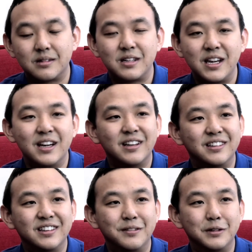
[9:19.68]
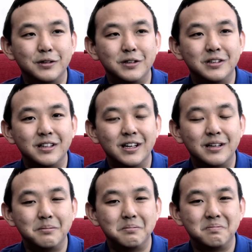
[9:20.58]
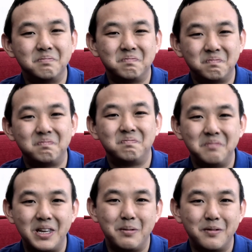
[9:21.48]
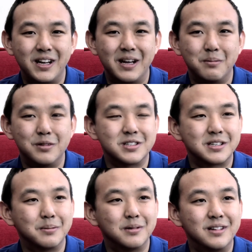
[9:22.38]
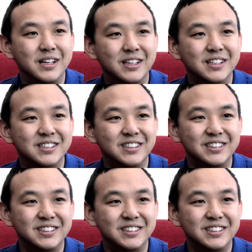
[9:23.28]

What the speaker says: Yeah, I want to go into that maybe when I'm more stable, I guess.